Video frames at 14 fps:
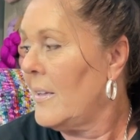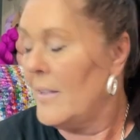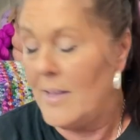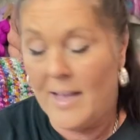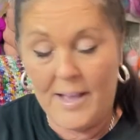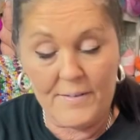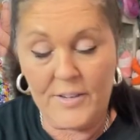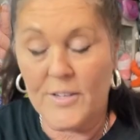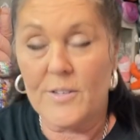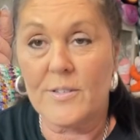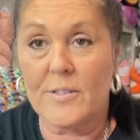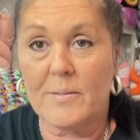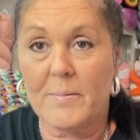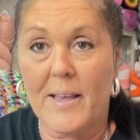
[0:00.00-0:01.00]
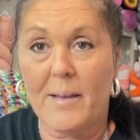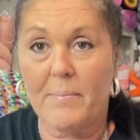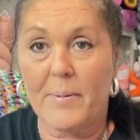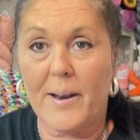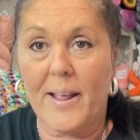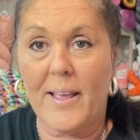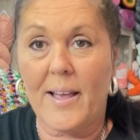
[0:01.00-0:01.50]
I haven't used them yet,
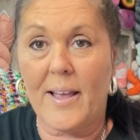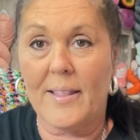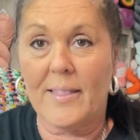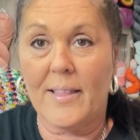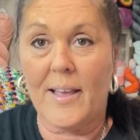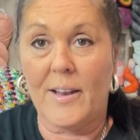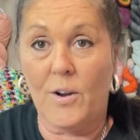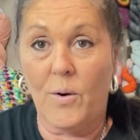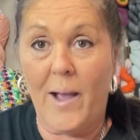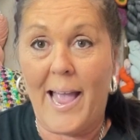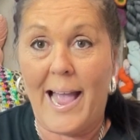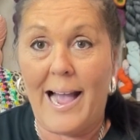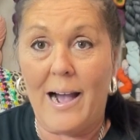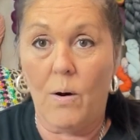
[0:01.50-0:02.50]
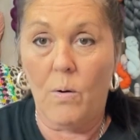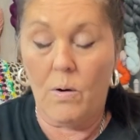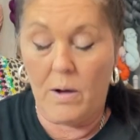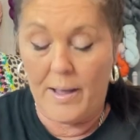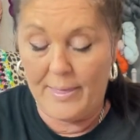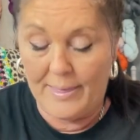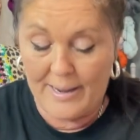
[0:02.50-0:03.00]
but I, I, I know how.
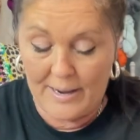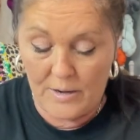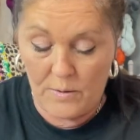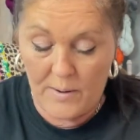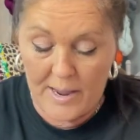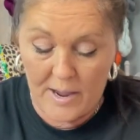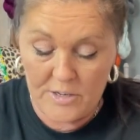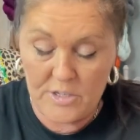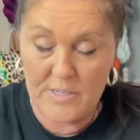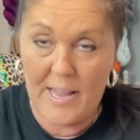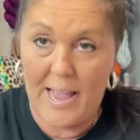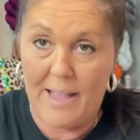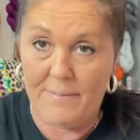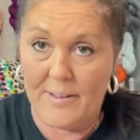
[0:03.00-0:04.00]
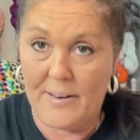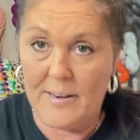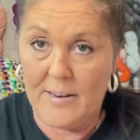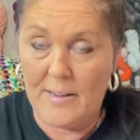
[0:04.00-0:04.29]
I think I know how, I just haven't.